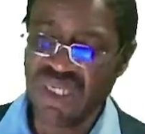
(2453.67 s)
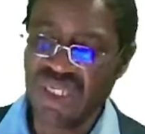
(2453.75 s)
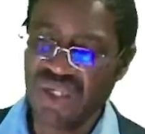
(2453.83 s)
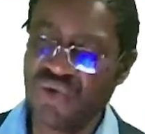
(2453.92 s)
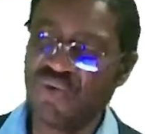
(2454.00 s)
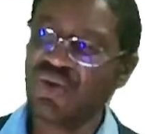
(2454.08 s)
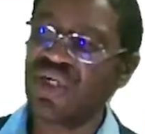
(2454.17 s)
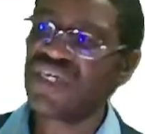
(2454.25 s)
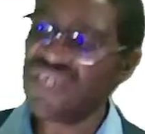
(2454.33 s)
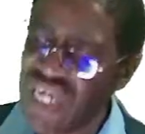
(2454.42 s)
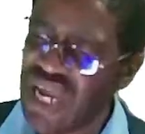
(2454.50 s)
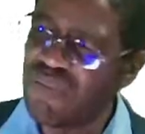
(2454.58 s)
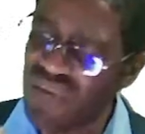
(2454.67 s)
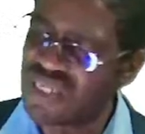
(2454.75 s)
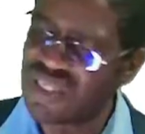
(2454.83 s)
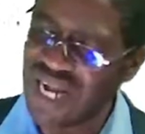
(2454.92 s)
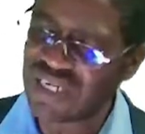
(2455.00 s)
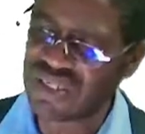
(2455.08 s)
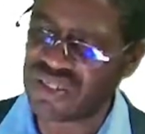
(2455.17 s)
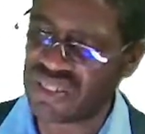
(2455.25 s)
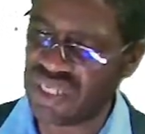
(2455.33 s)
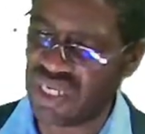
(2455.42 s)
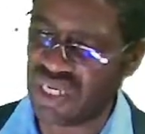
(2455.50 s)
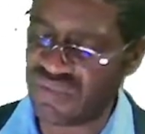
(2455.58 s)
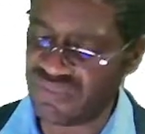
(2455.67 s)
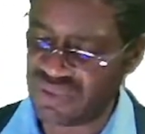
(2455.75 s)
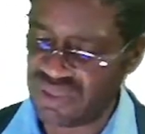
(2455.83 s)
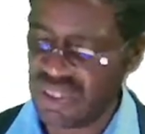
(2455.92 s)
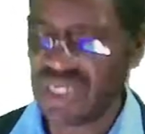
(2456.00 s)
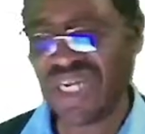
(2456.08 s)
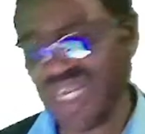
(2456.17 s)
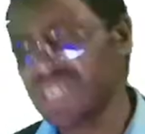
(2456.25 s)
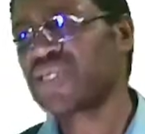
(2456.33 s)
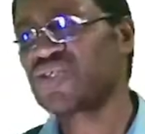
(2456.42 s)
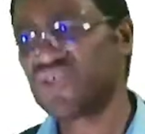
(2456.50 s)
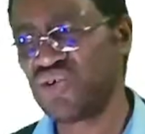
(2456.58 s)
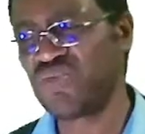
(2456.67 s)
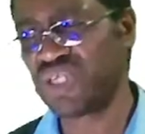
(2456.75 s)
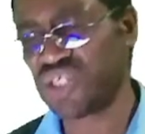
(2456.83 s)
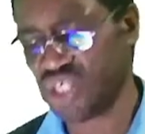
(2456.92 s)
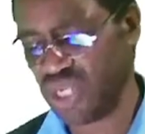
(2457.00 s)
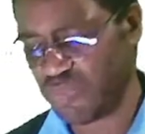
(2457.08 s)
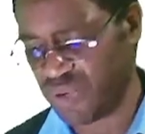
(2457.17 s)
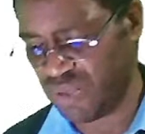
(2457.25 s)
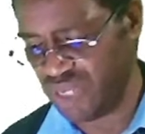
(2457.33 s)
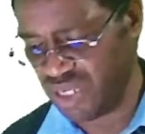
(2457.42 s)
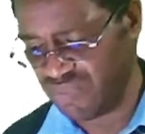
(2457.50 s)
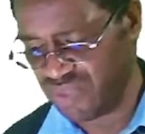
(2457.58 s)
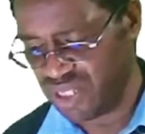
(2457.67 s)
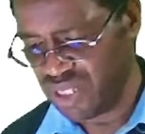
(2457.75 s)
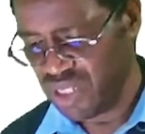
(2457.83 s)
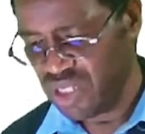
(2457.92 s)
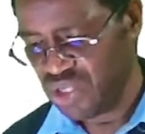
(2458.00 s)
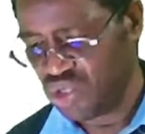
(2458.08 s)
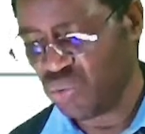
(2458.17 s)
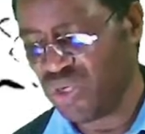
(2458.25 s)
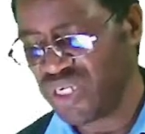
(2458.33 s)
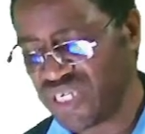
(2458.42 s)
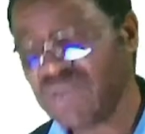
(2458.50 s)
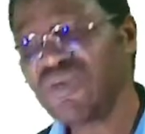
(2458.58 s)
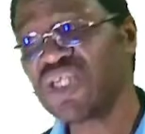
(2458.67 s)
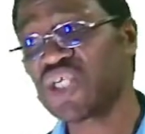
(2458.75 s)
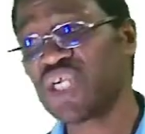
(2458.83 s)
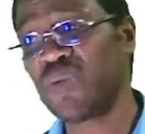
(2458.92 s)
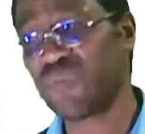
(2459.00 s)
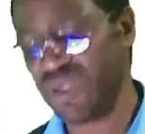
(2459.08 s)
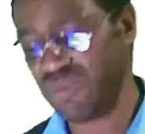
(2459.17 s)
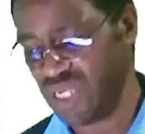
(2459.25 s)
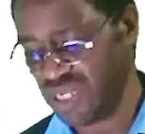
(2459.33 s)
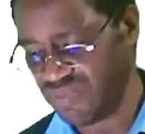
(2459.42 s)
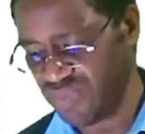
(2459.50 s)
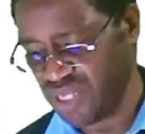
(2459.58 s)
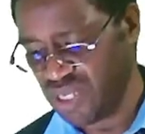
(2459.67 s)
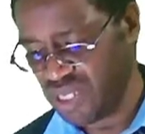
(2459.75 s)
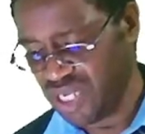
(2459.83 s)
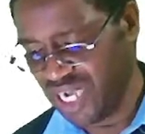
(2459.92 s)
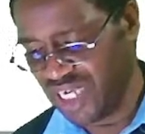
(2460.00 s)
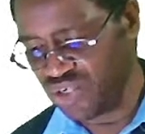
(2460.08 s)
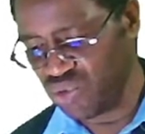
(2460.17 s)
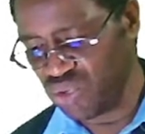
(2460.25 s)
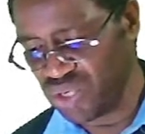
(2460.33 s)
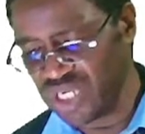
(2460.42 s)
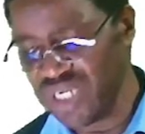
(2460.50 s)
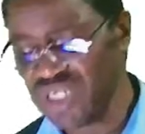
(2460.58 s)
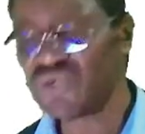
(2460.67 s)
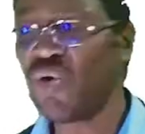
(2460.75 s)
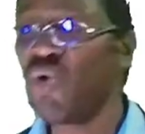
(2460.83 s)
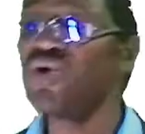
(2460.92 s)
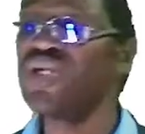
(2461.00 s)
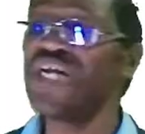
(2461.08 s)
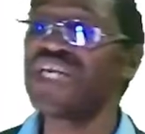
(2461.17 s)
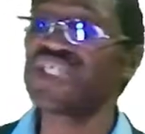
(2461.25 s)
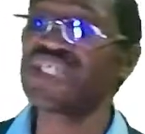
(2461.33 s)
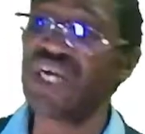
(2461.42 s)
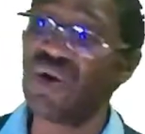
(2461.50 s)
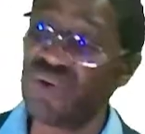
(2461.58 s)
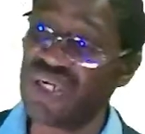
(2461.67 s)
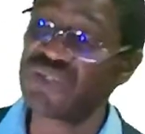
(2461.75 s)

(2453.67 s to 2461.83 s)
you debit that reserve. Let us assume it's share premium. You will debit share premium and you will credit ordinary shareholders